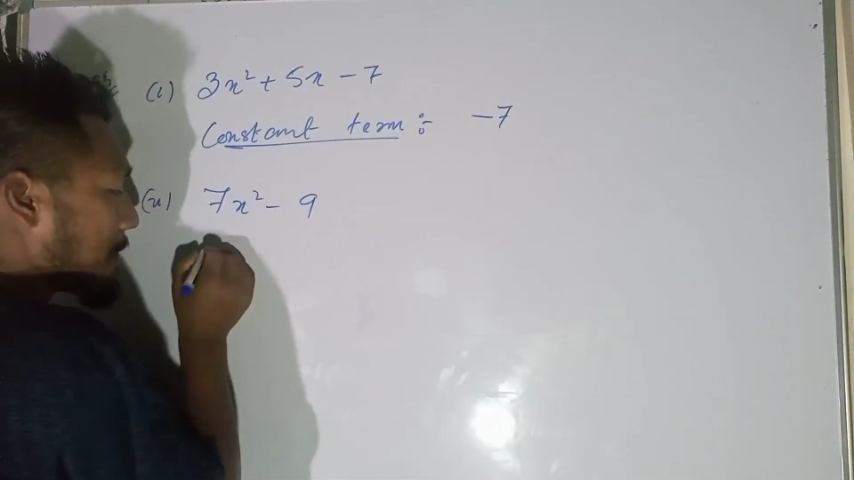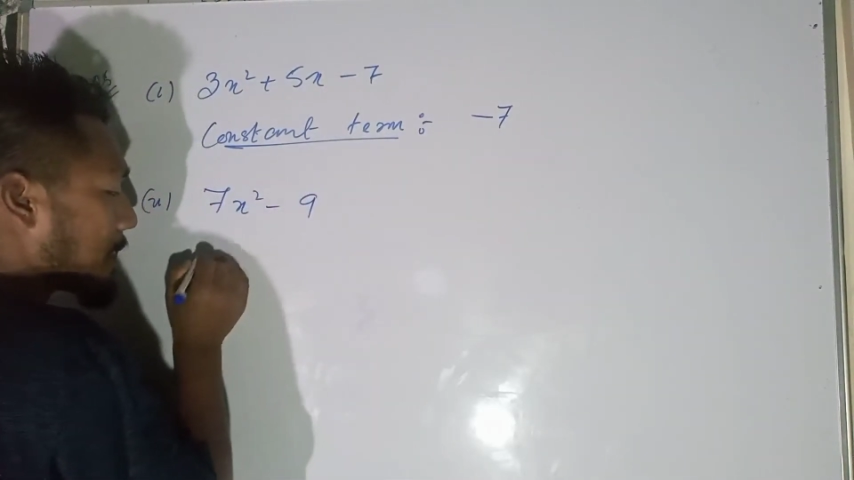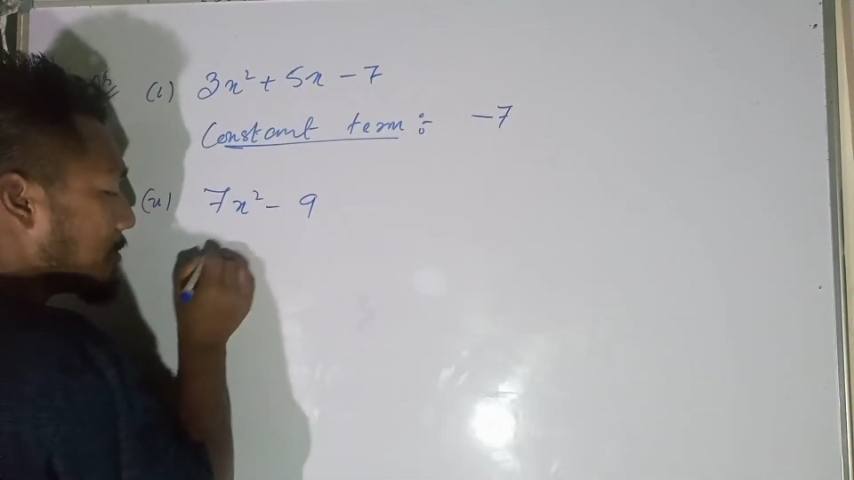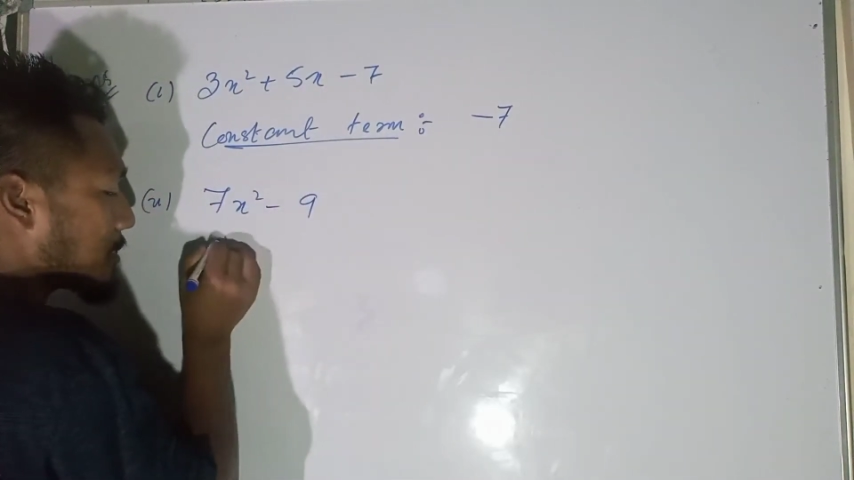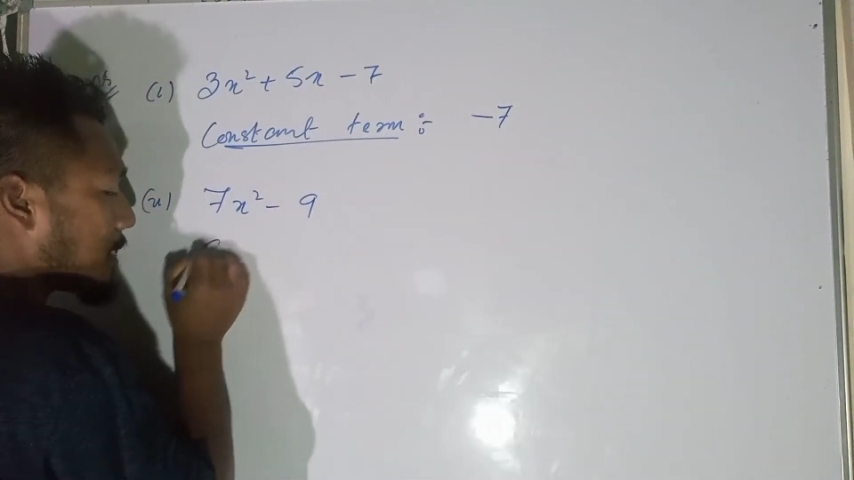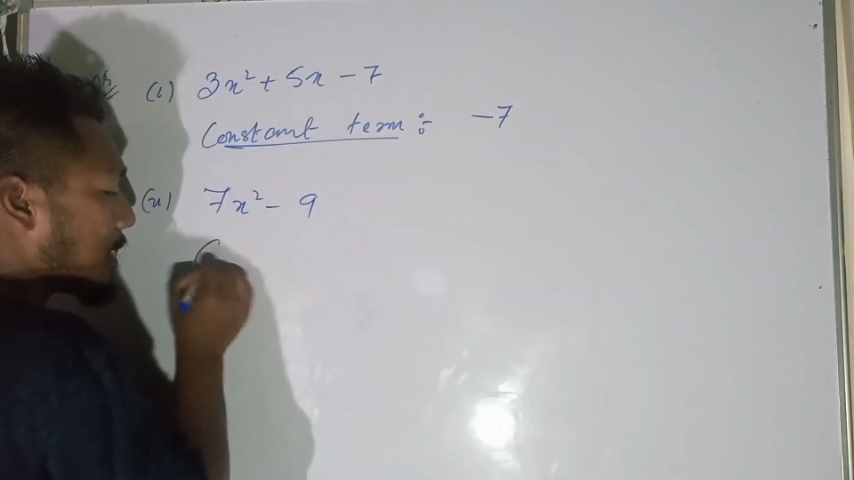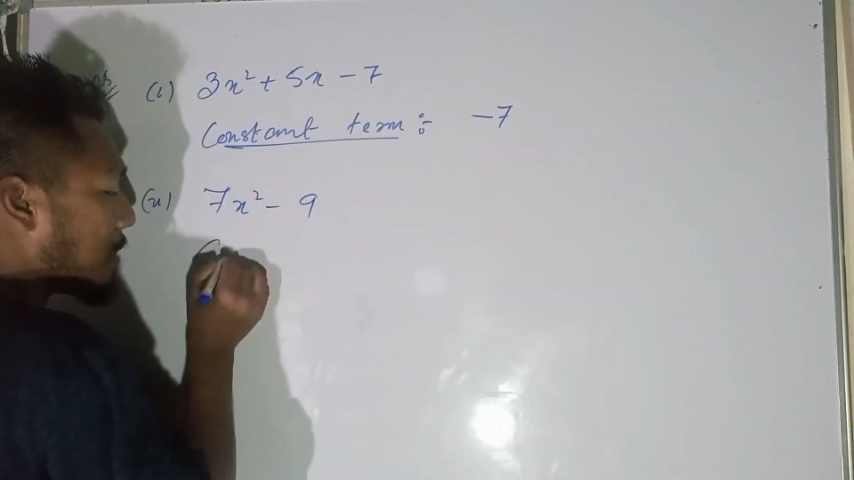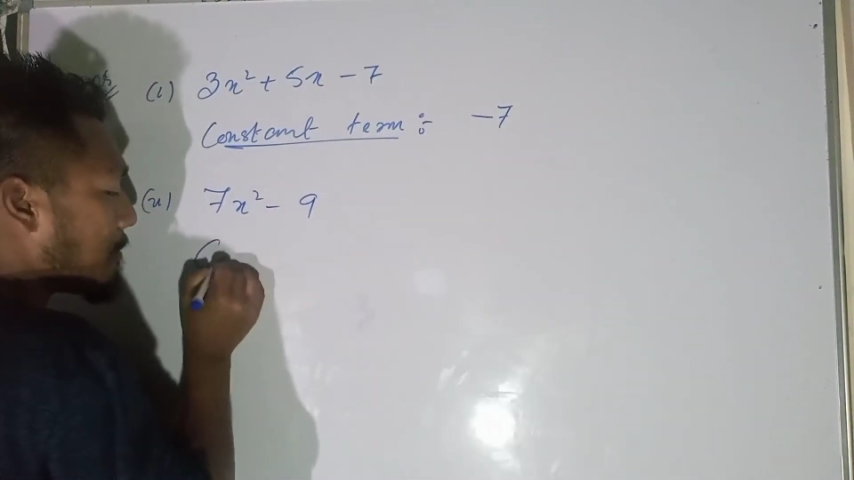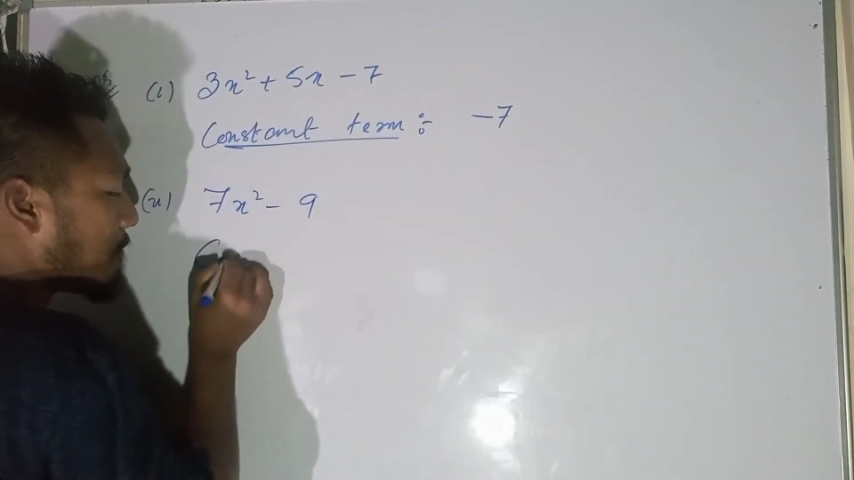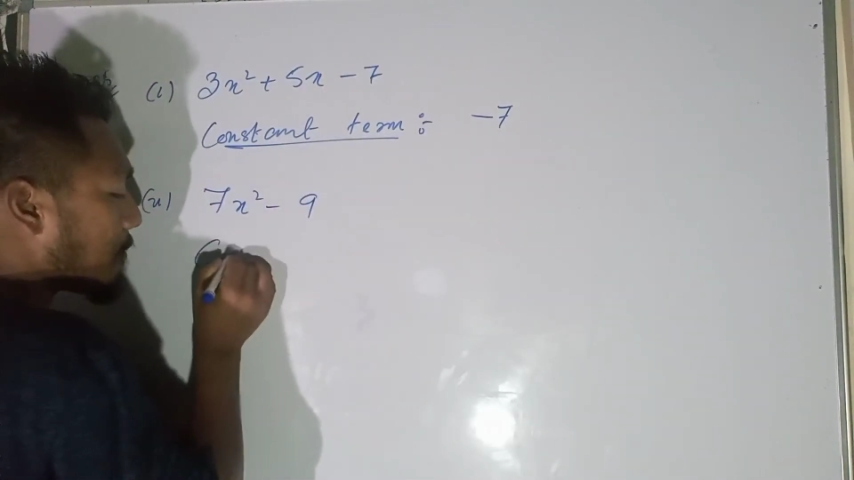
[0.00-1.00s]
constant
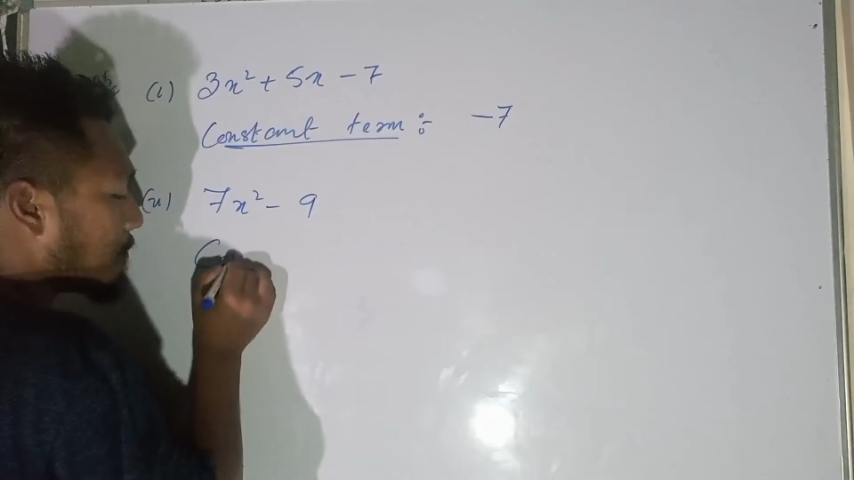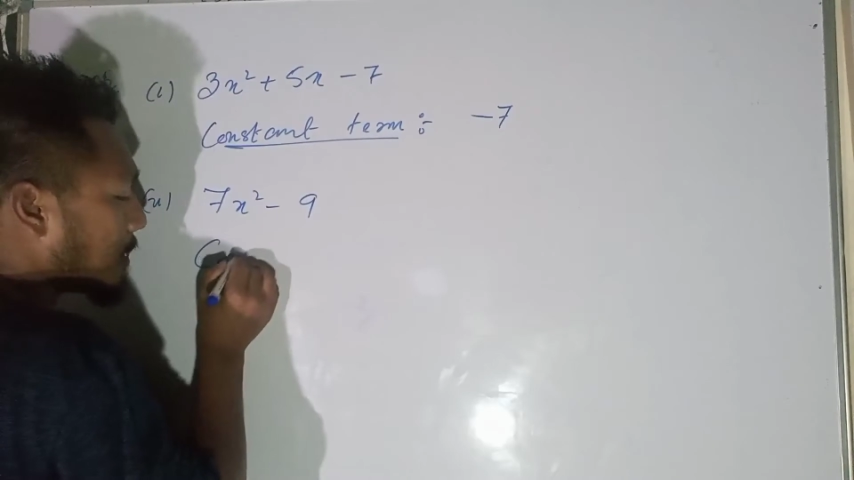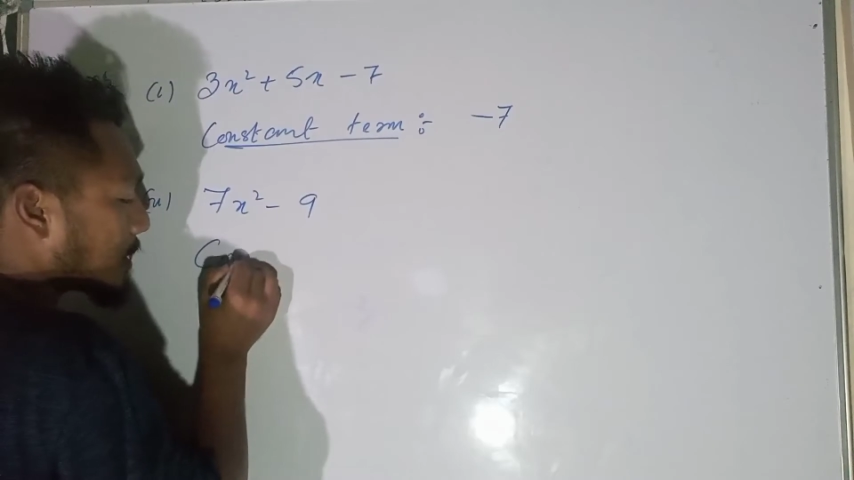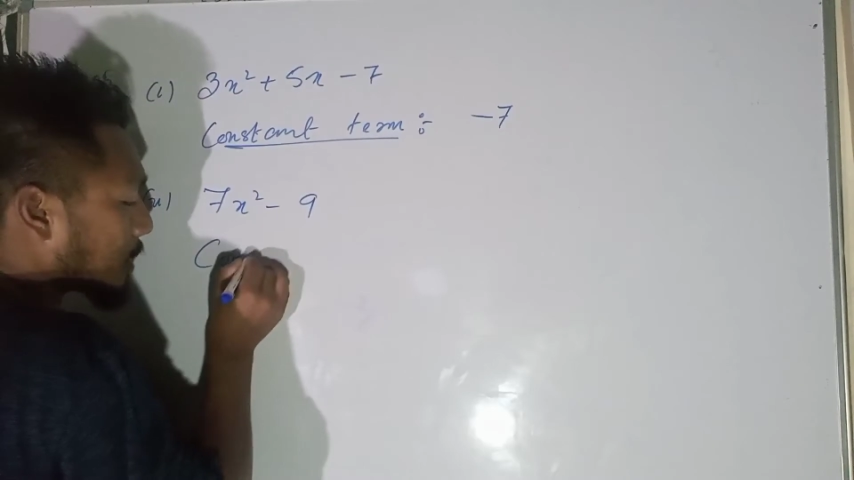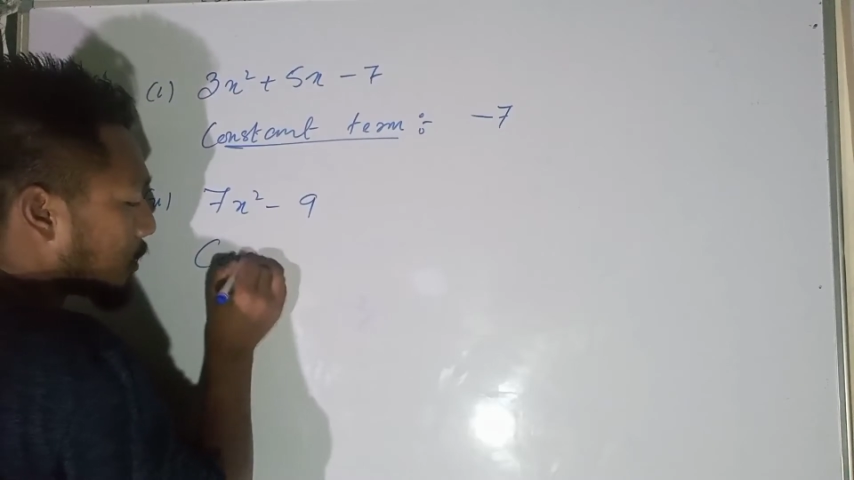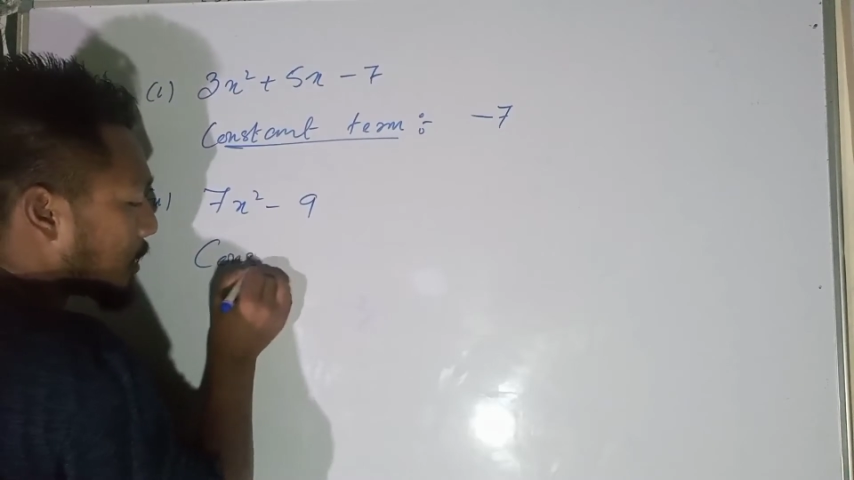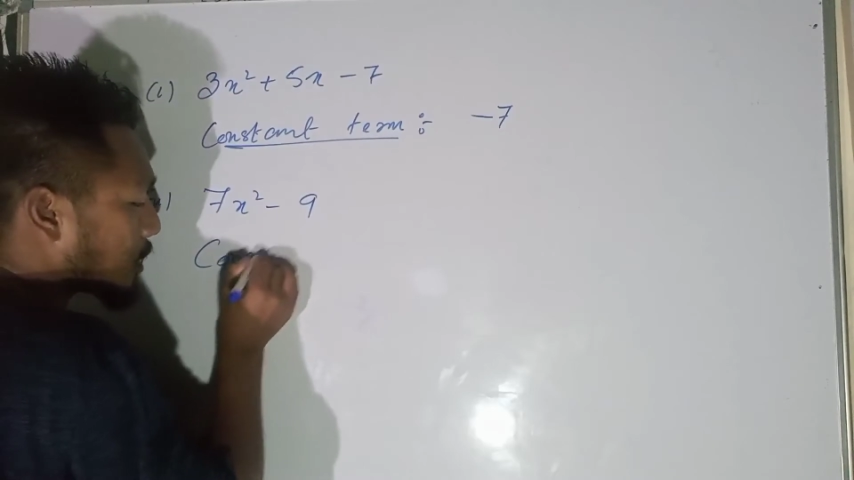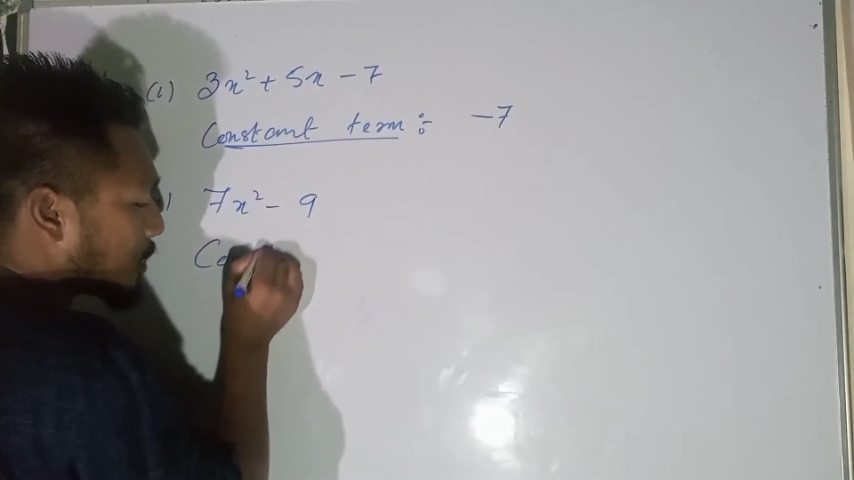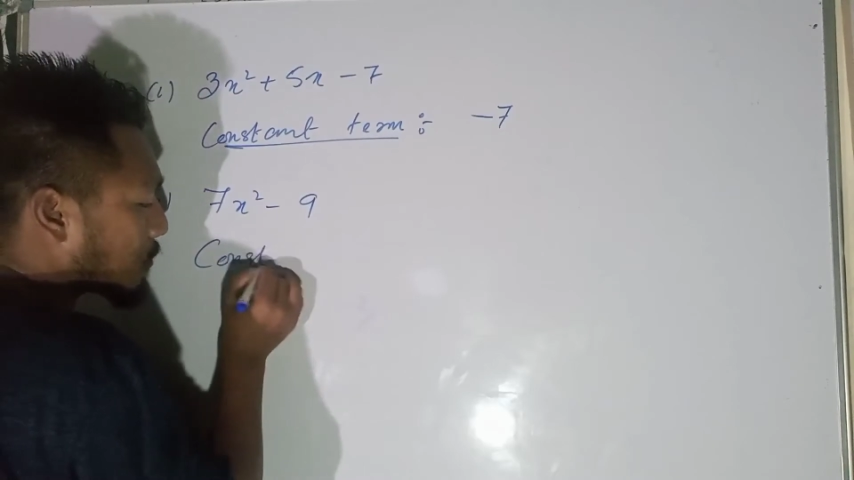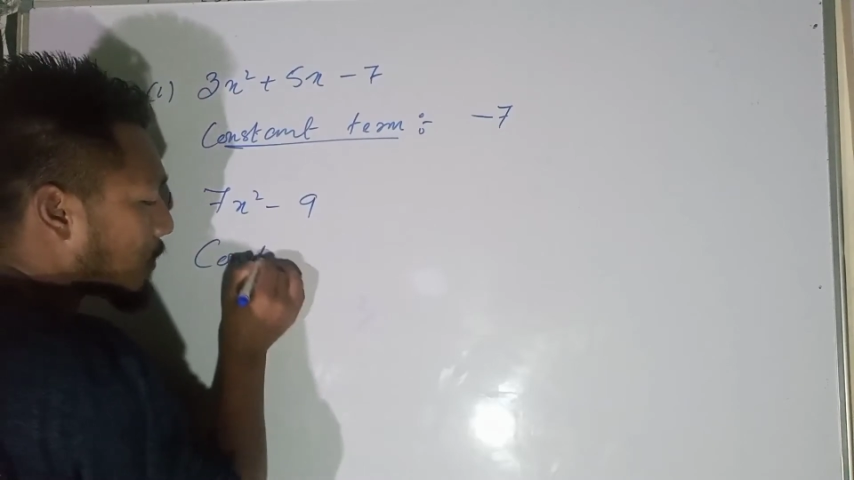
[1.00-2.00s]
number from this equation
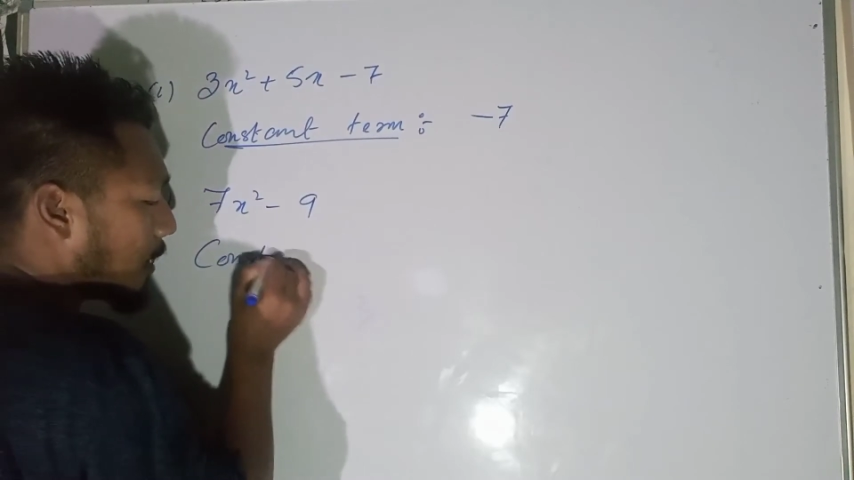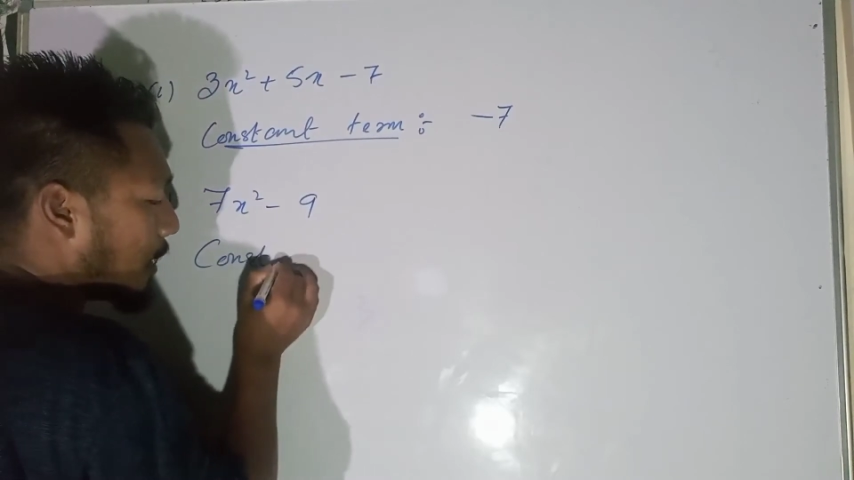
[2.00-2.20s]
is what?